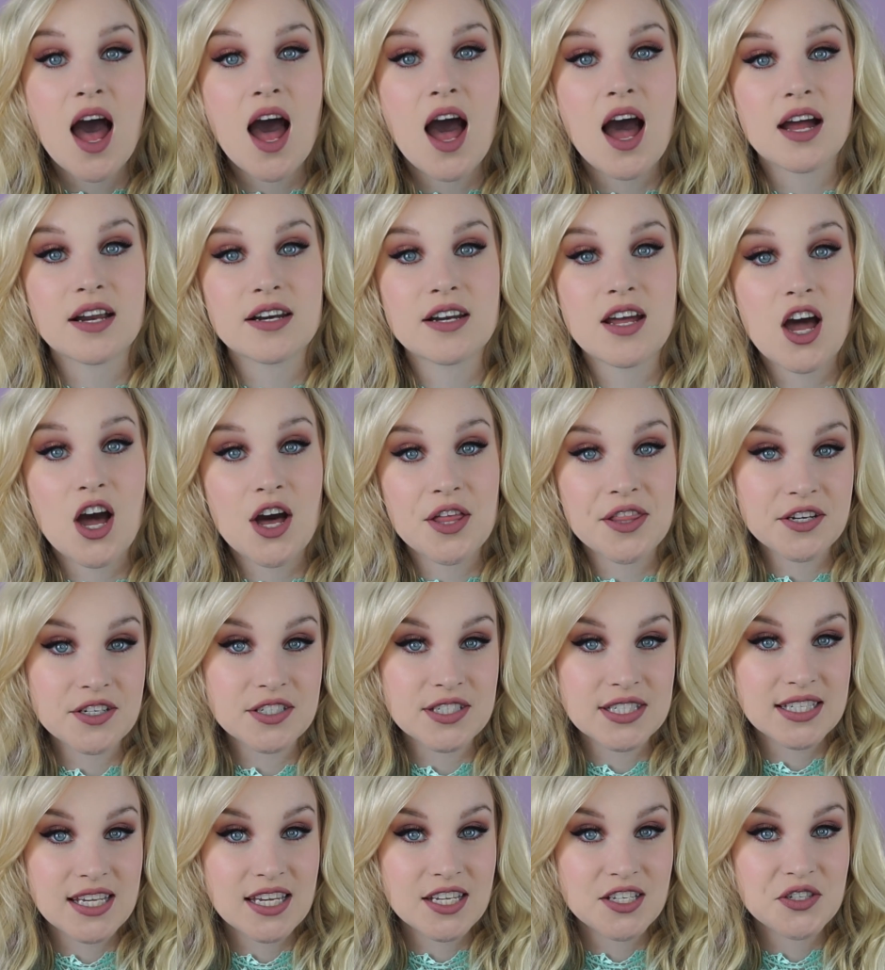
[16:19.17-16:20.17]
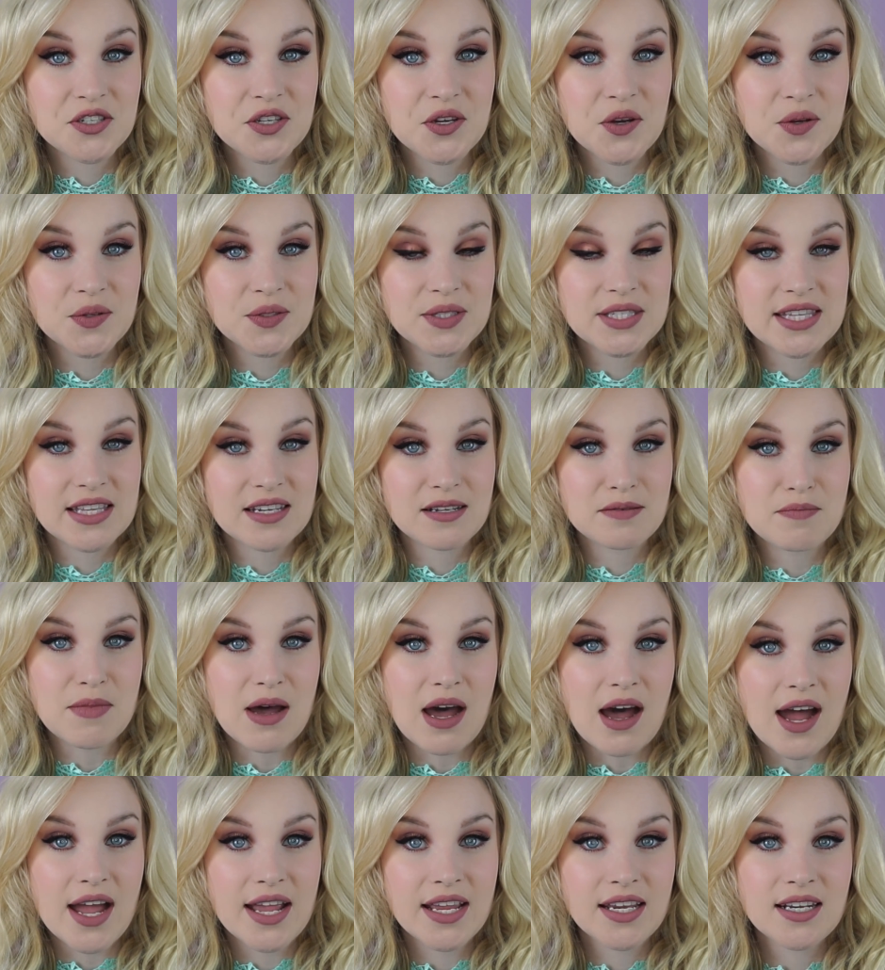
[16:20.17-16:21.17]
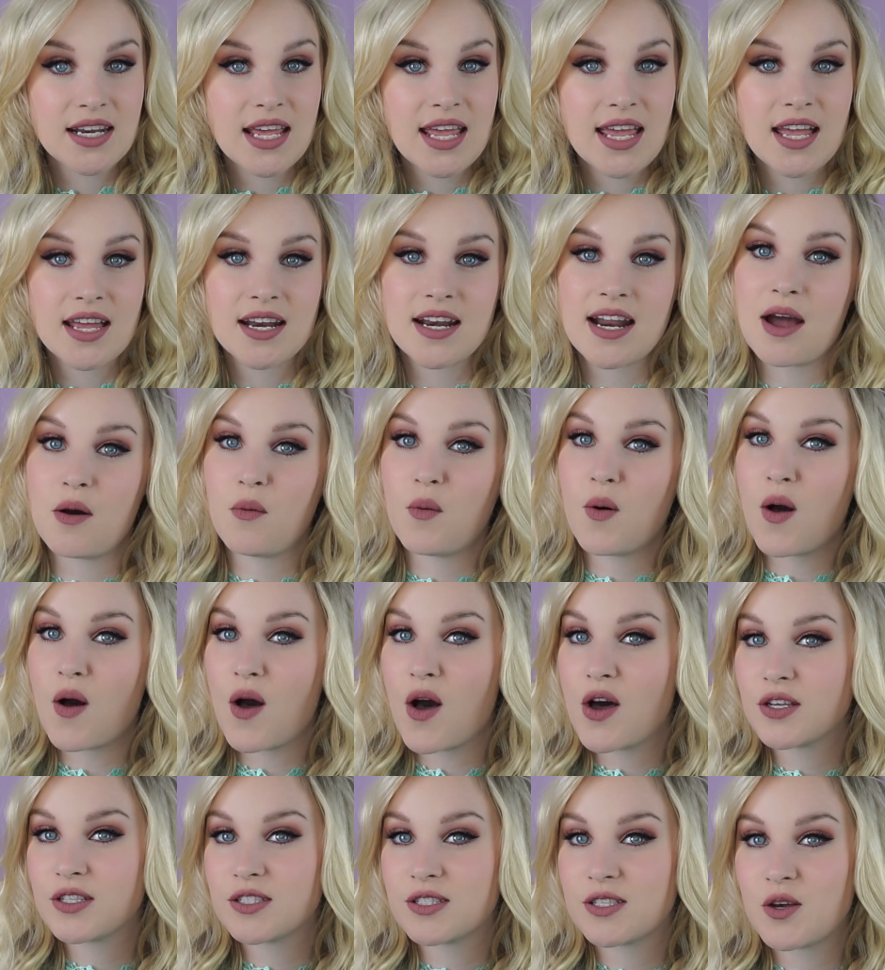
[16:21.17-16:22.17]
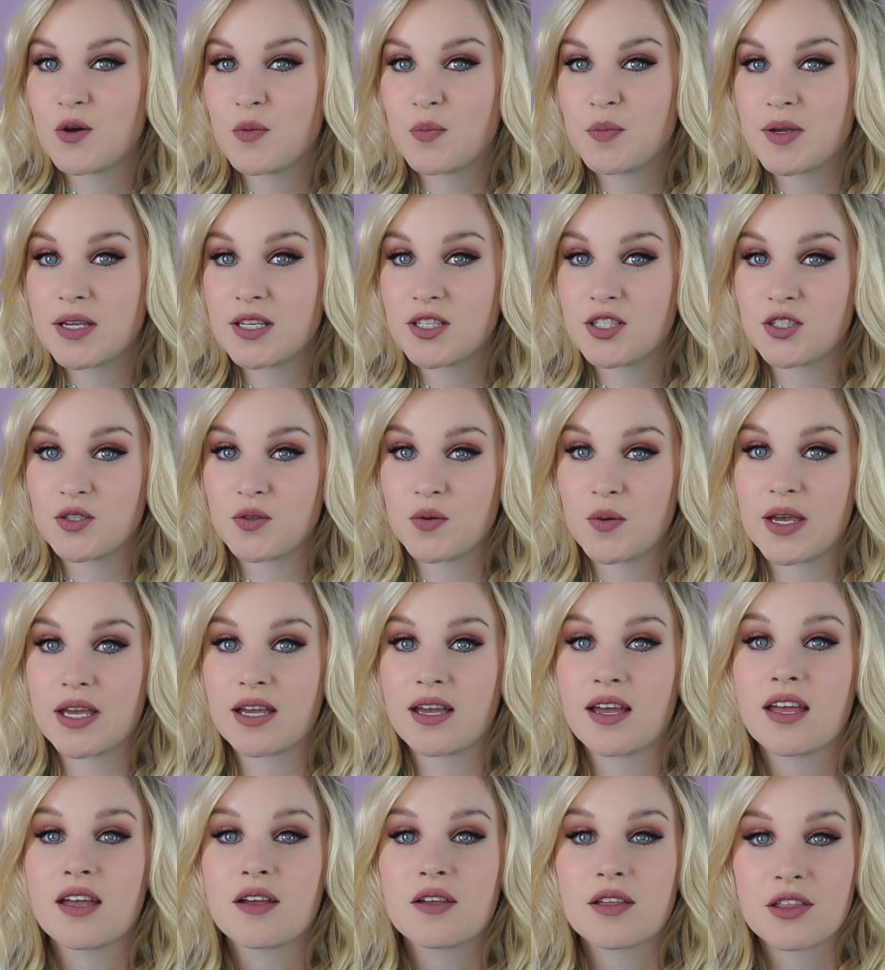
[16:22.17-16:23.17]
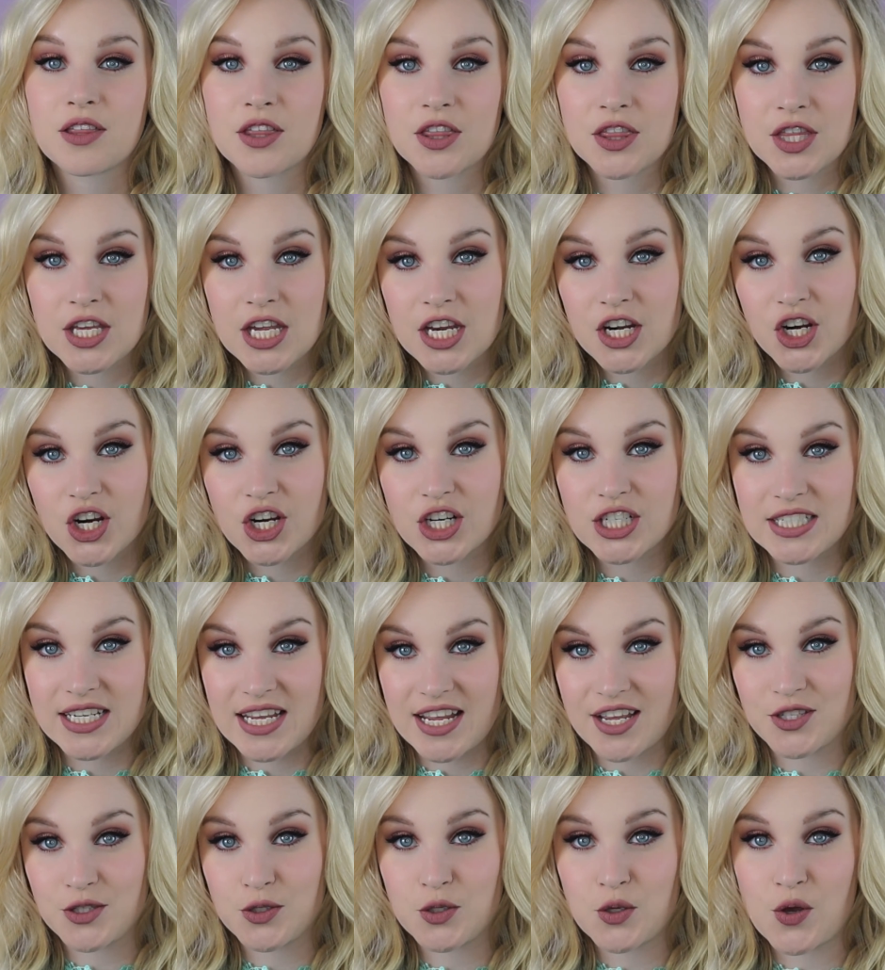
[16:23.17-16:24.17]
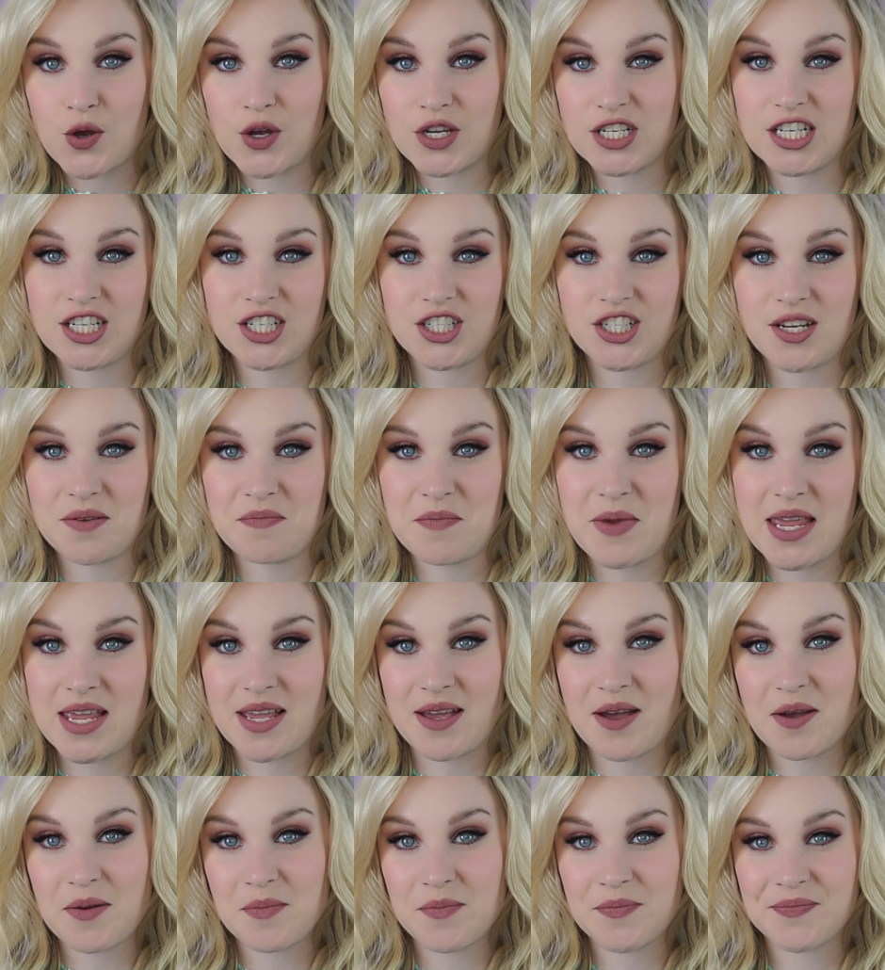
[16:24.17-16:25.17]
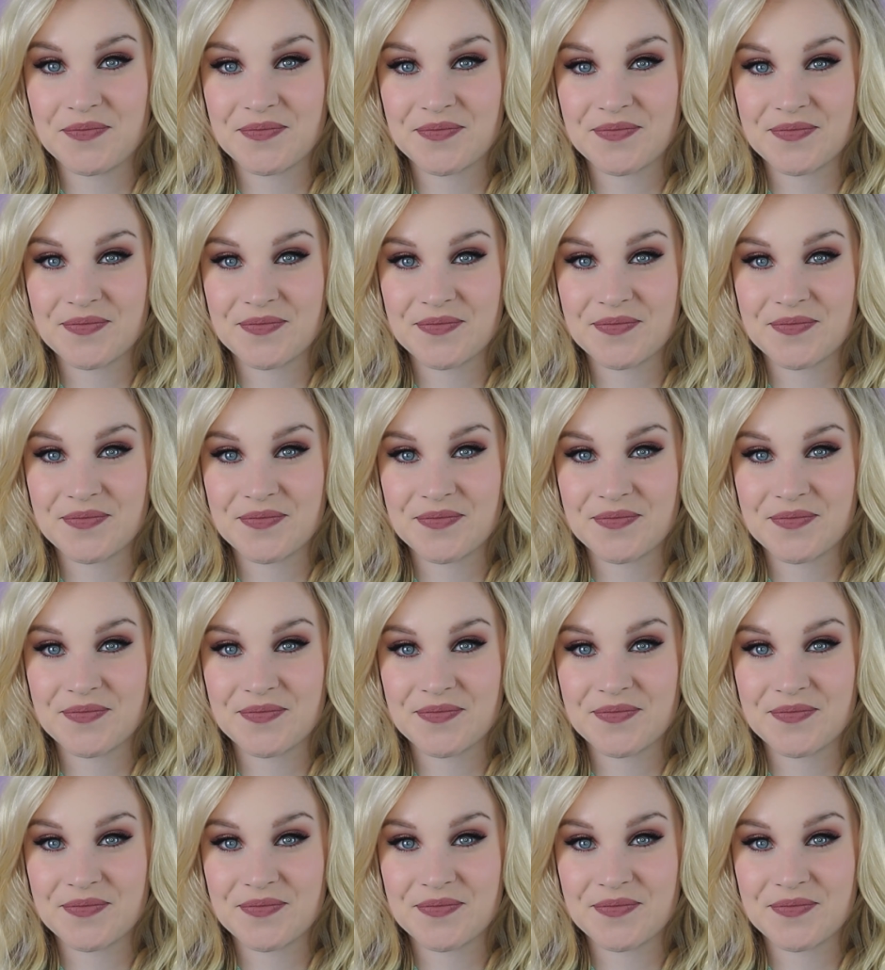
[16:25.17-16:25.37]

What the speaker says: on other skin tones than mine, and I will also be doing theater dance audition makeup.